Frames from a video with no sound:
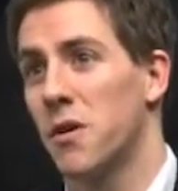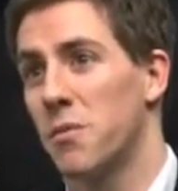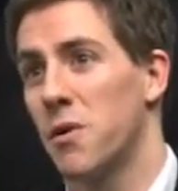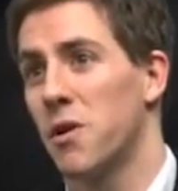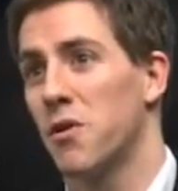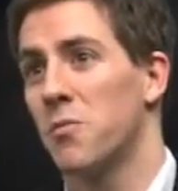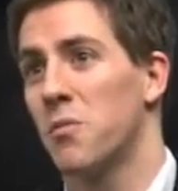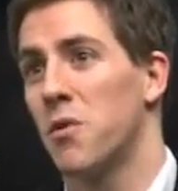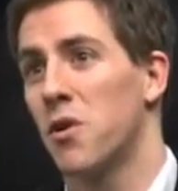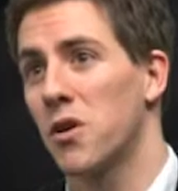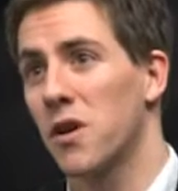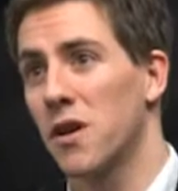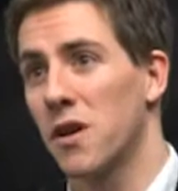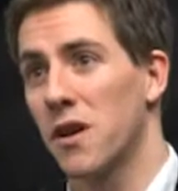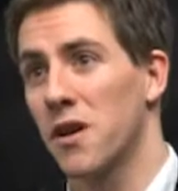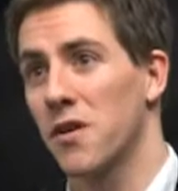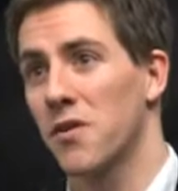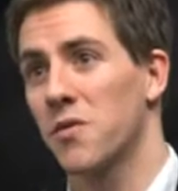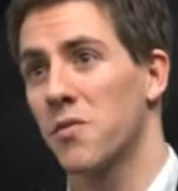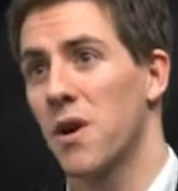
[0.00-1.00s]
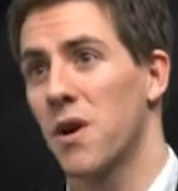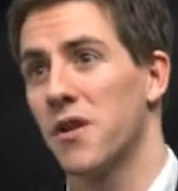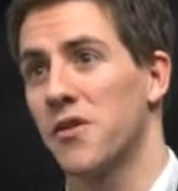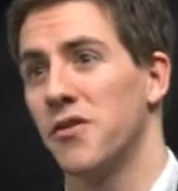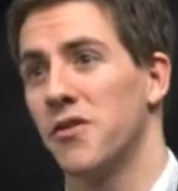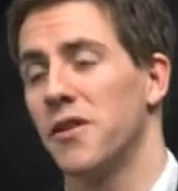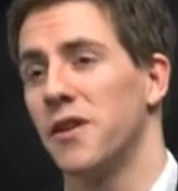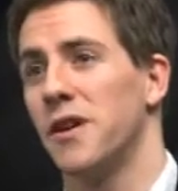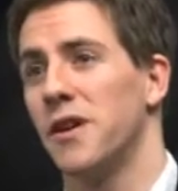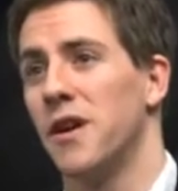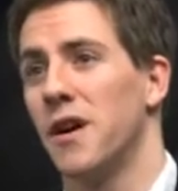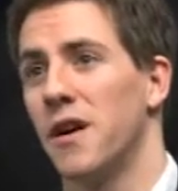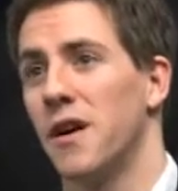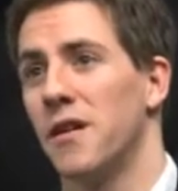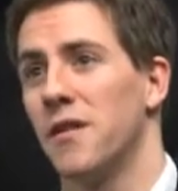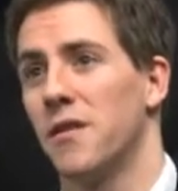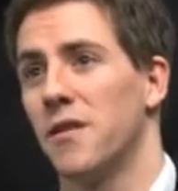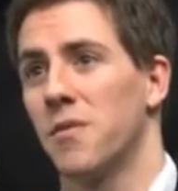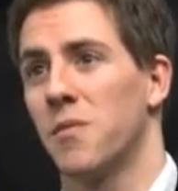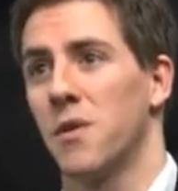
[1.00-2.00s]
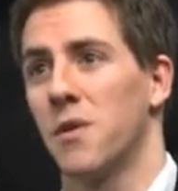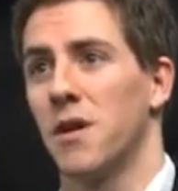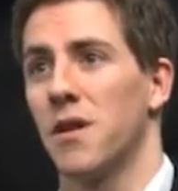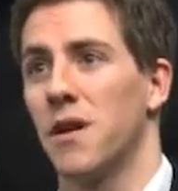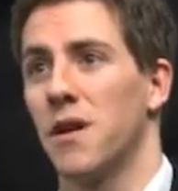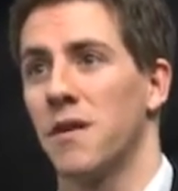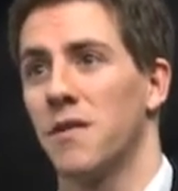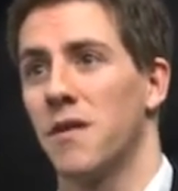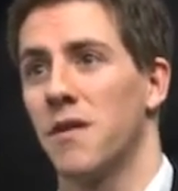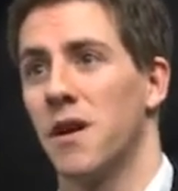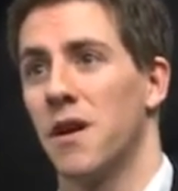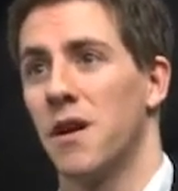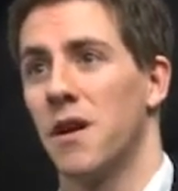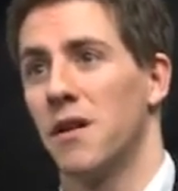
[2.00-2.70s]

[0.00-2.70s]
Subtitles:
about marketing strategy and as well as